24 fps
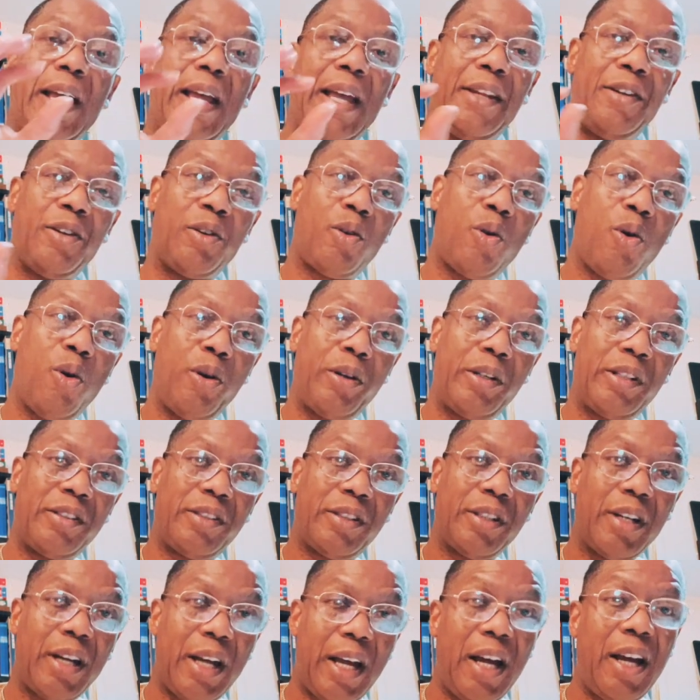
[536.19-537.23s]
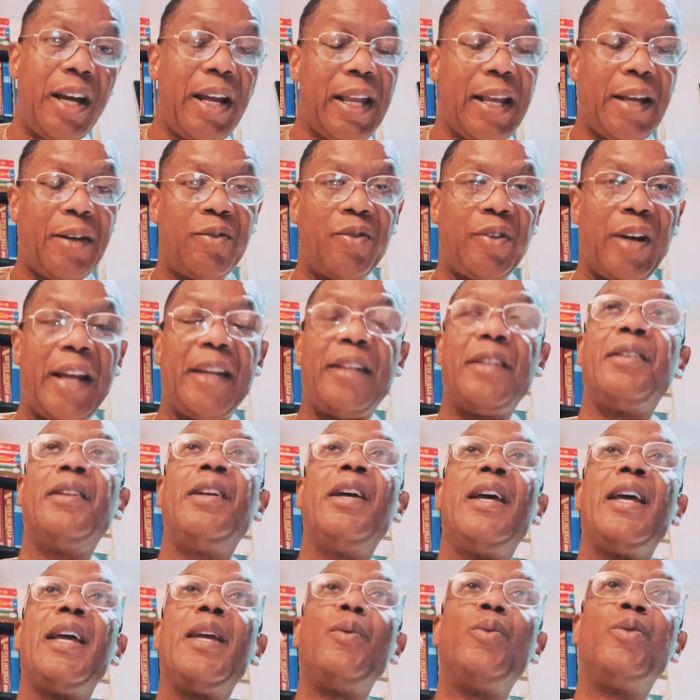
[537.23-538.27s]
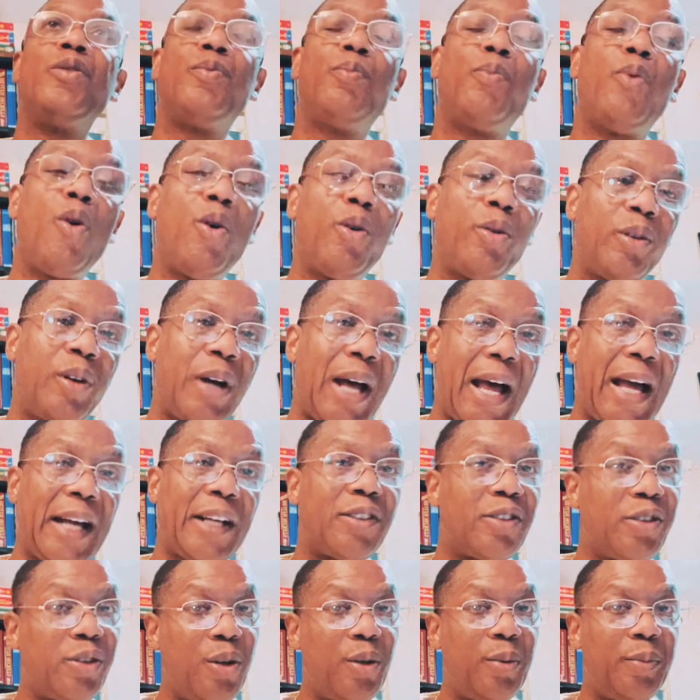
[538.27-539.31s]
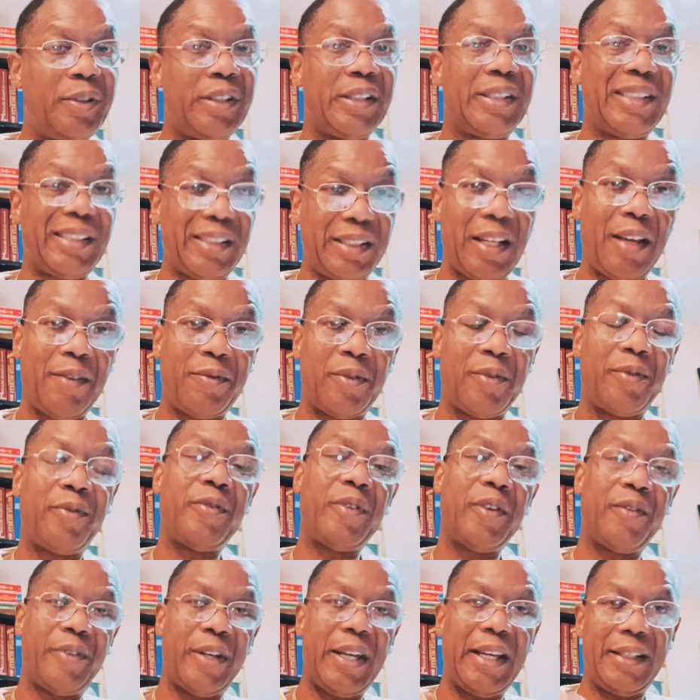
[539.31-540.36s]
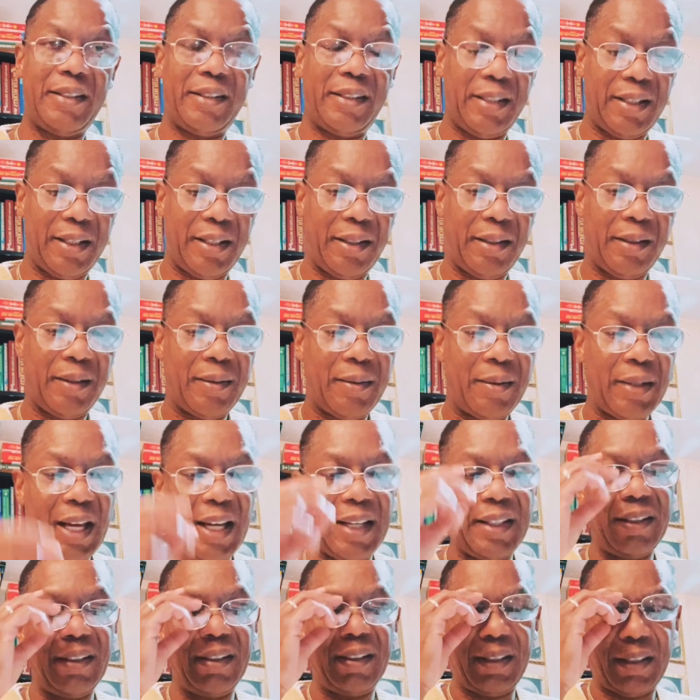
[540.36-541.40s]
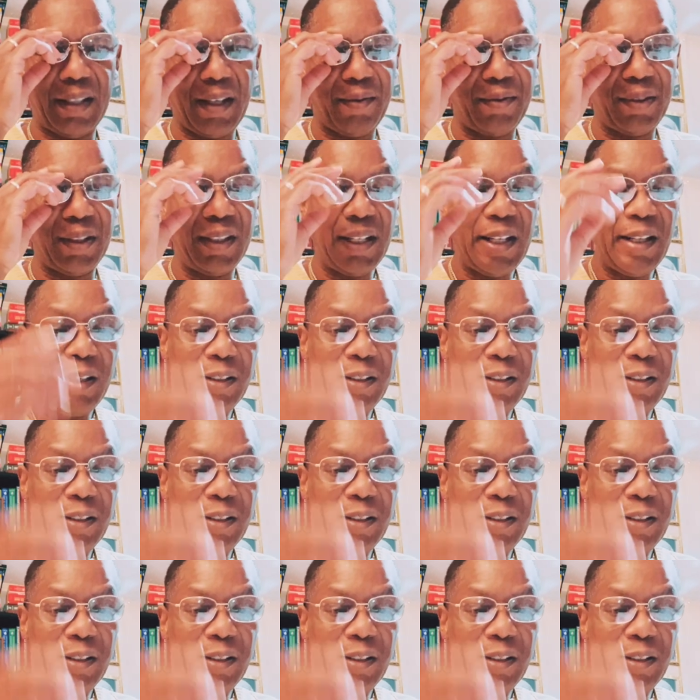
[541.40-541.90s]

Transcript: and according to her handwriting, he was born on October the 7th of 1897.